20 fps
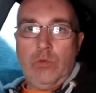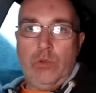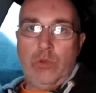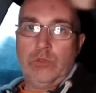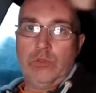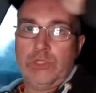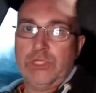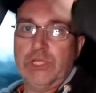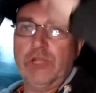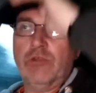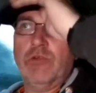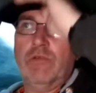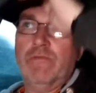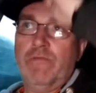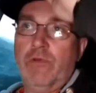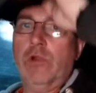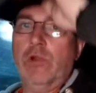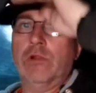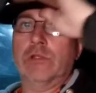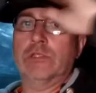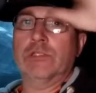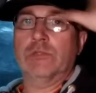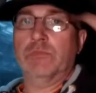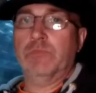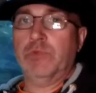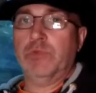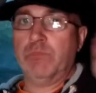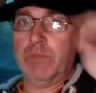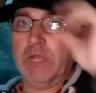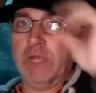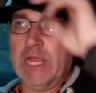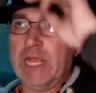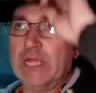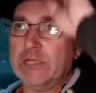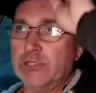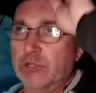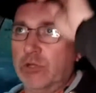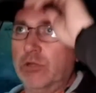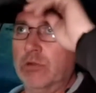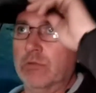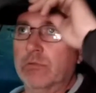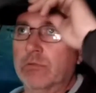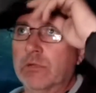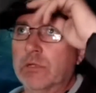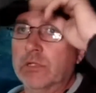Oh, secret vault. Put my hat on.